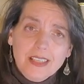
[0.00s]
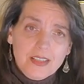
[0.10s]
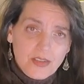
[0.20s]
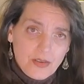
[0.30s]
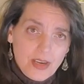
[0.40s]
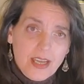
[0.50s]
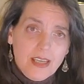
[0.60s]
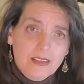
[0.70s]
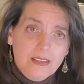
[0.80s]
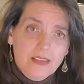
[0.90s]
it's all right.
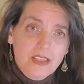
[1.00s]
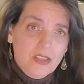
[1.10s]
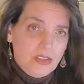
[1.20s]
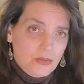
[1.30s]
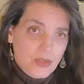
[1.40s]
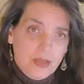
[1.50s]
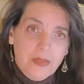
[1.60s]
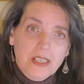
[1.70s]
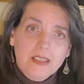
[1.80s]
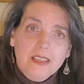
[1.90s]
You can wear me a